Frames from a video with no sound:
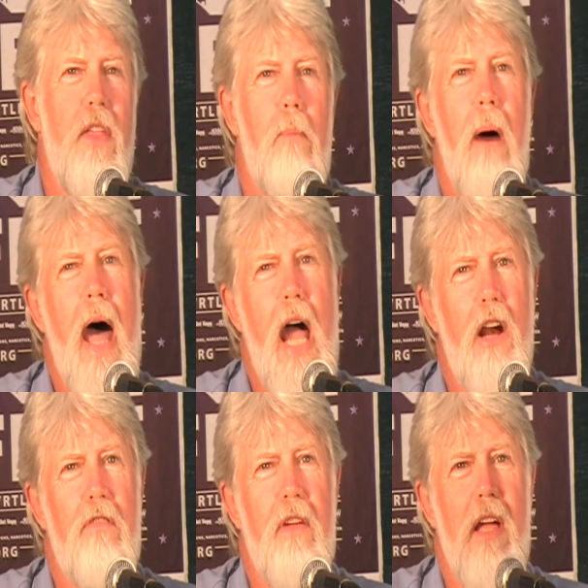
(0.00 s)
The
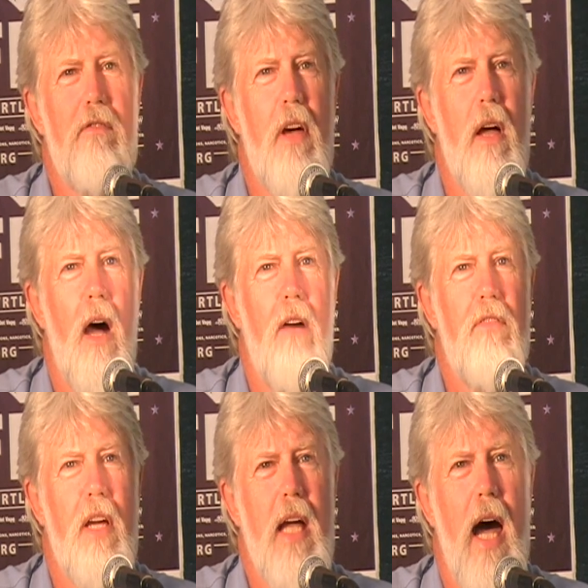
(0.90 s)
biography of
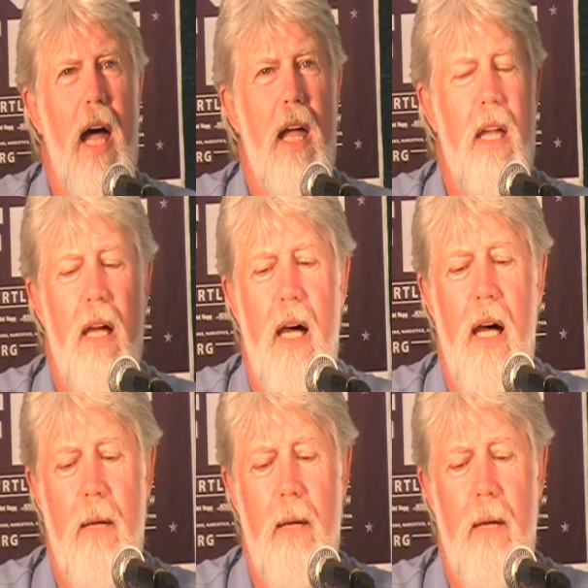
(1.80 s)
the guy